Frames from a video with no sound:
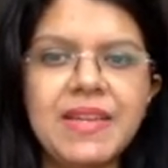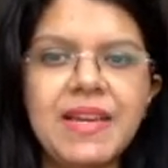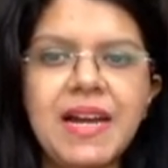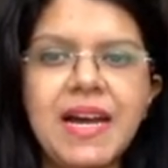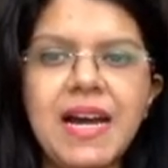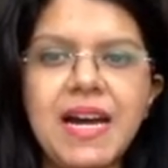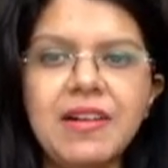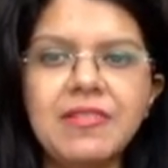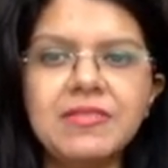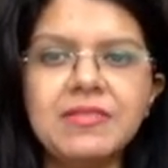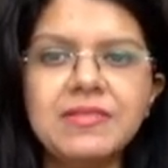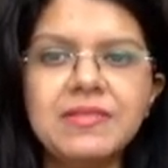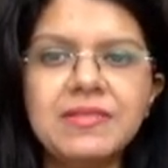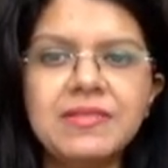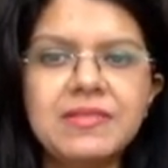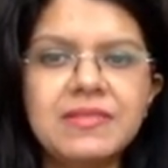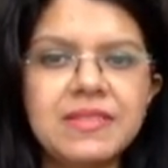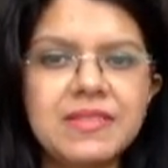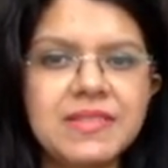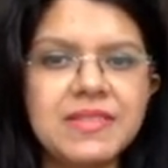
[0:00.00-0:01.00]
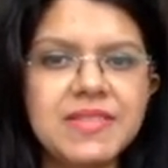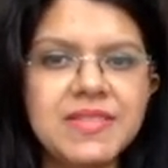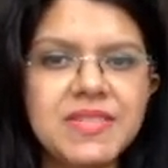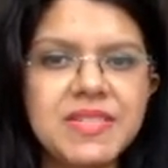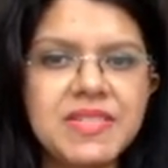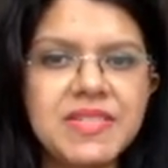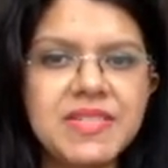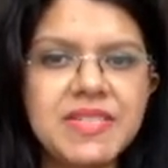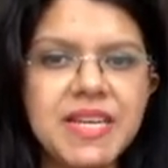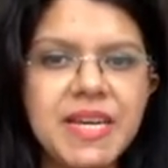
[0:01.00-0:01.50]
how the
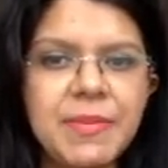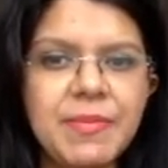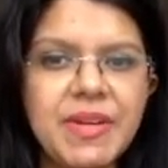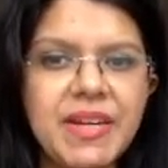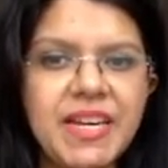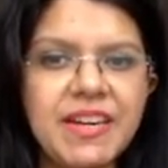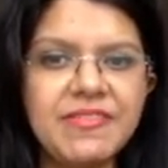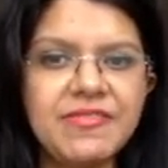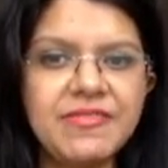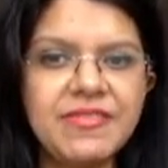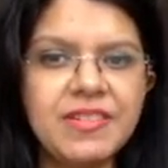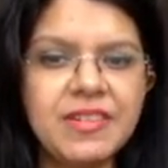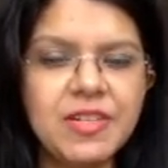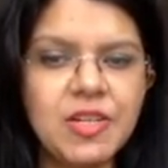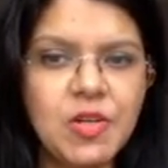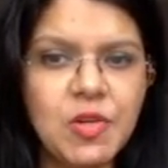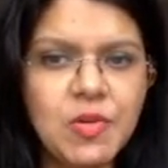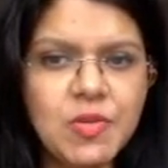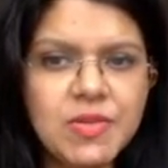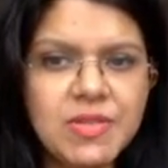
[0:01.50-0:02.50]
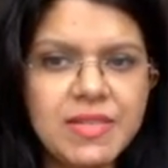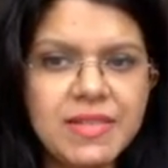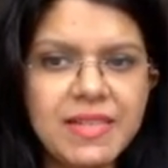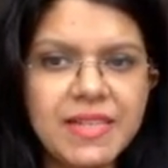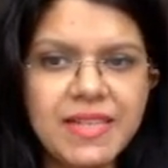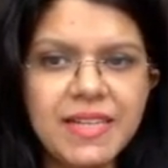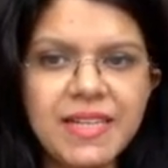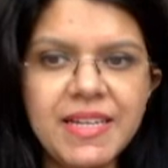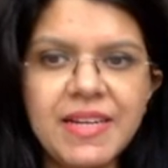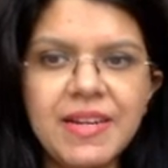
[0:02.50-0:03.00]
distance time graph looks
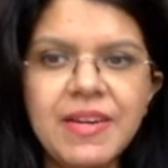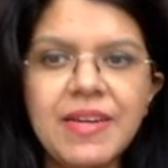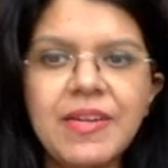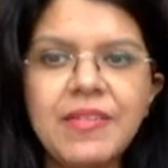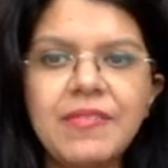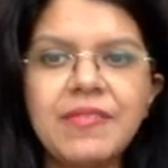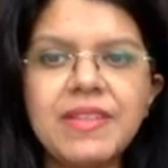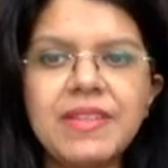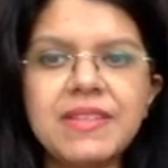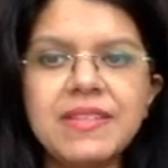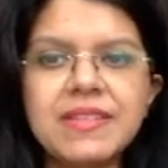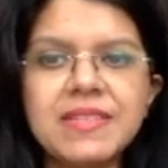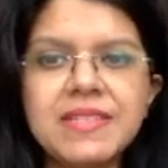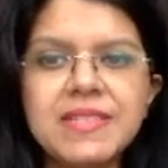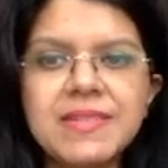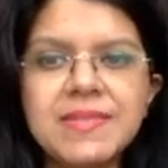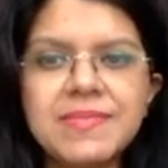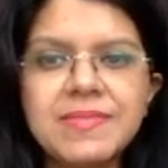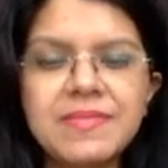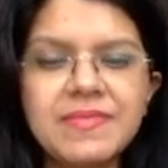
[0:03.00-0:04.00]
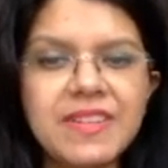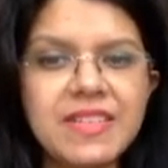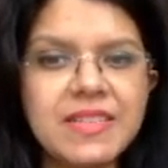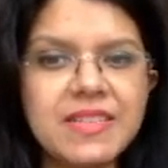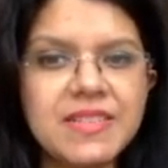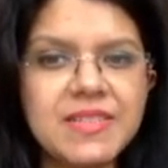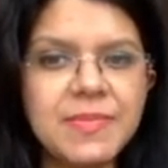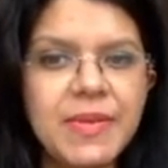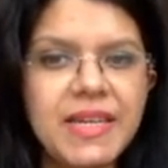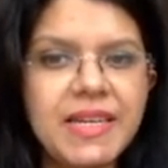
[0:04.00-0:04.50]
like when the
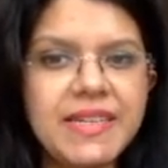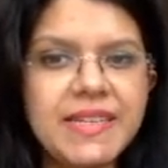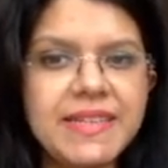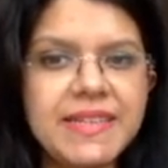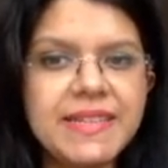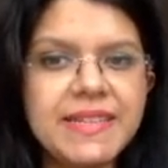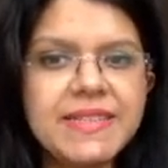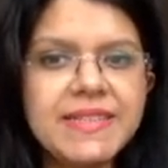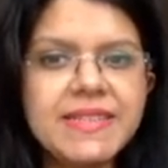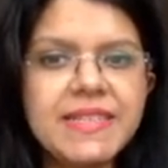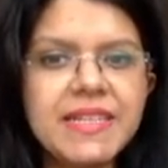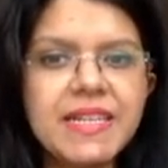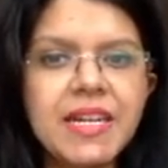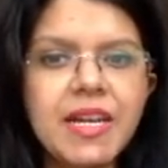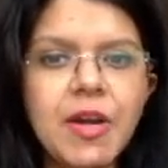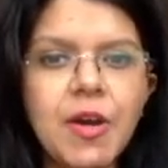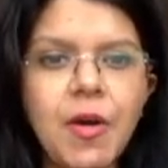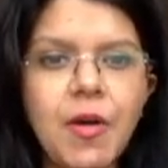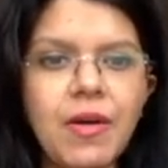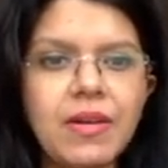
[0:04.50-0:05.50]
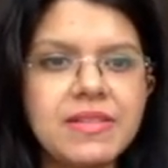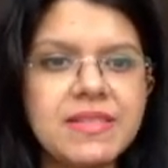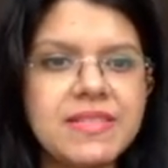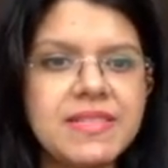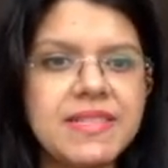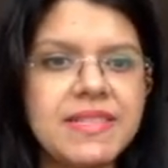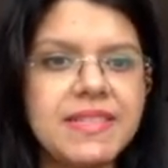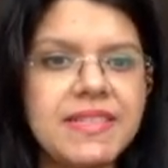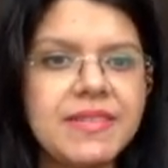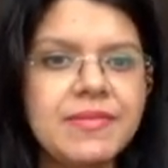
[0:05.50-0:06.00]
speed is
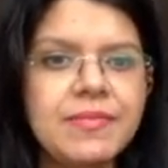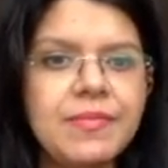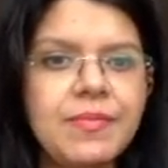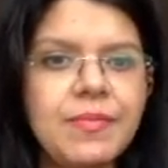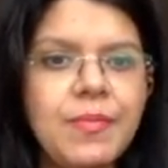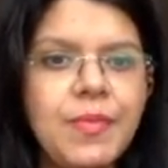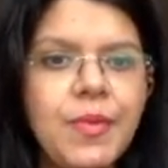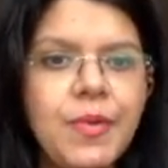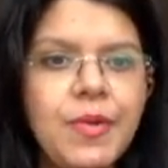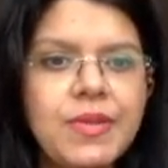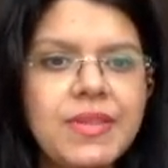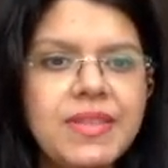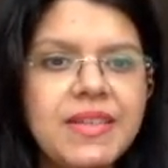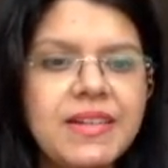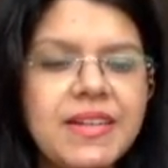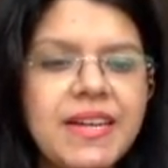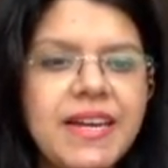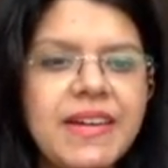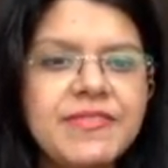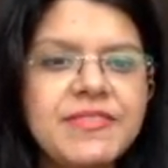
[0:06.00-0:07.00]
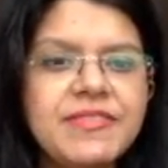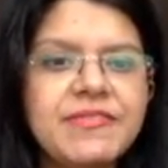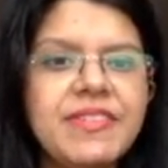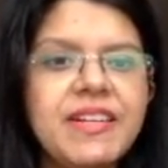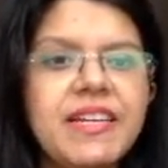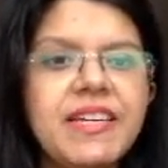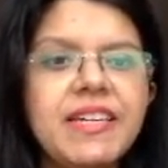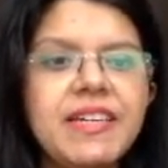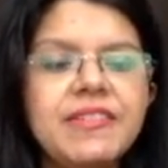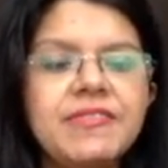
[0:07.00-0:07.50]
constant. Both the graphs
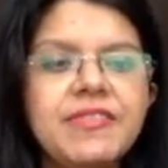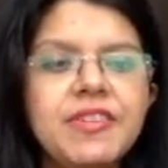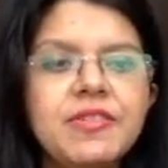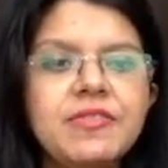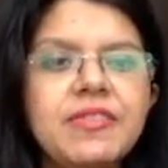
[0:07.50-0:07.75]
will give you